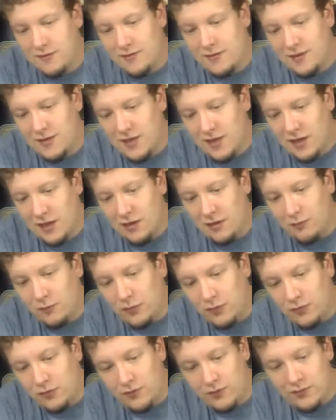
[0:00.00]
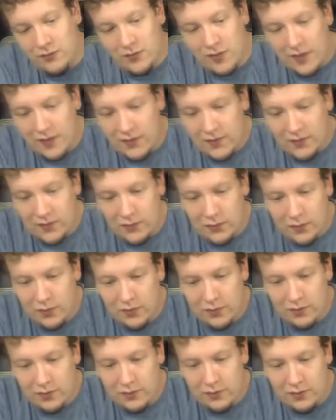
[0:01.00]
terrible. The dress is
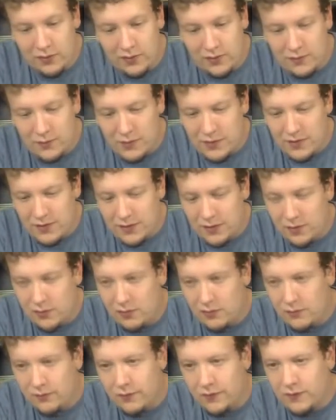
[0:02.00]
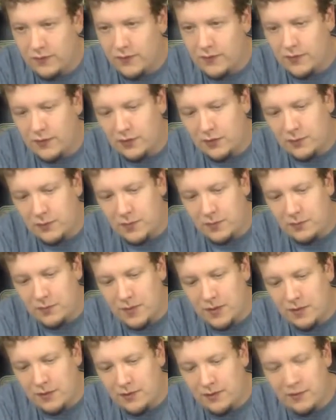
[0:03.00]
really good. The material feels a little bit
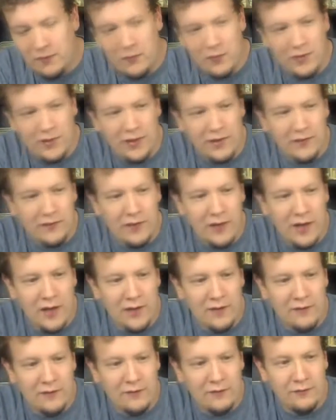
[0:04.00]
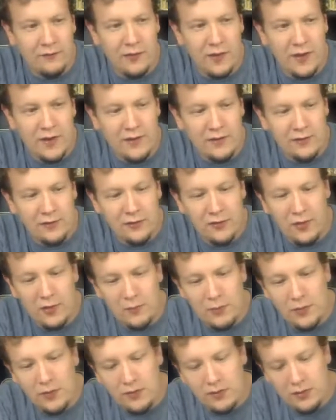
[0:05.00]
better than what they've got in Fred and
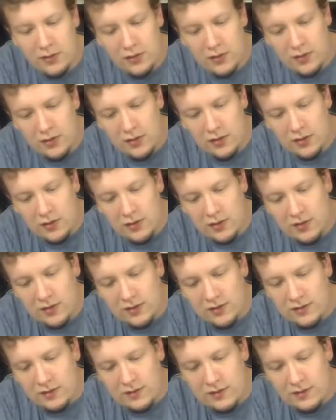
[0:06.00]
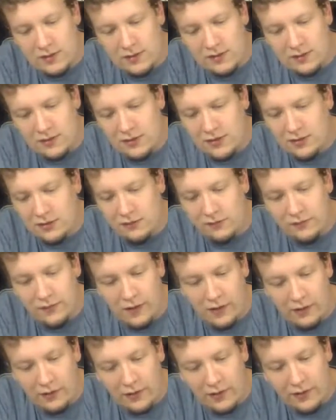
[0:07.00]
Creeper. The shoe
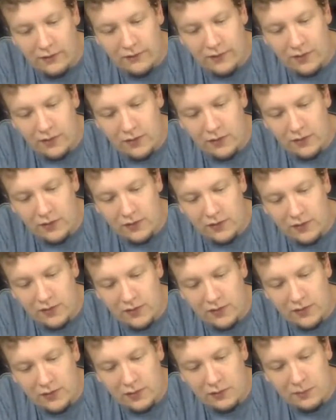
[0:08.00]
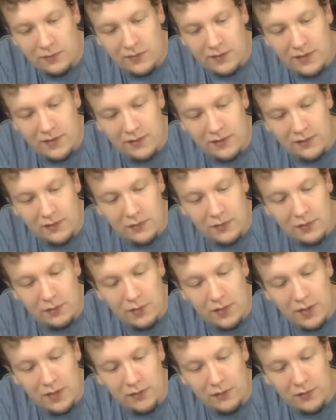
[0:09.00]
falling off, though, is just stupid. That's going to be a
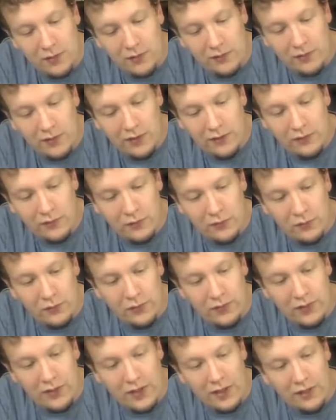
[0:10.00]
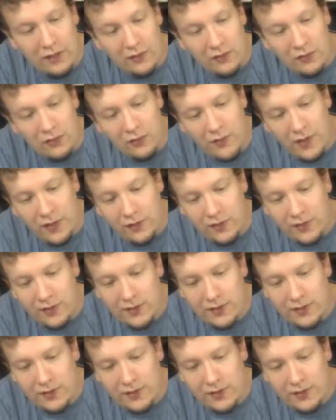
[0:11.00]
pain whenever you have to move the character around.